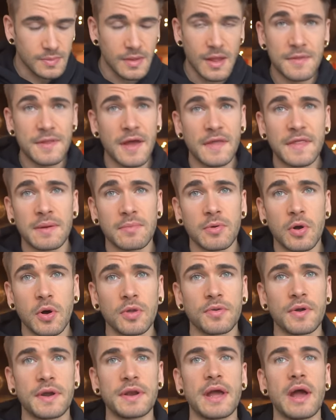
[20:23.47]
Not that I'm
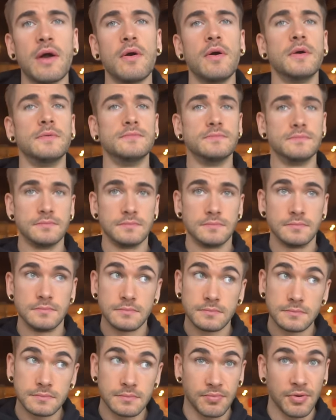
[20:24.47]
cold right now,
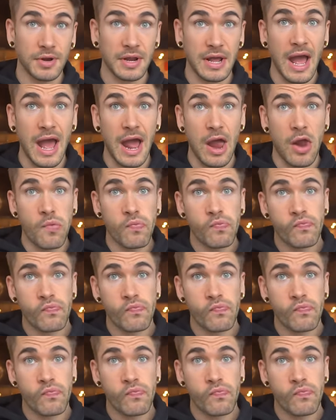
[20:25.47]
I'm pretty hot.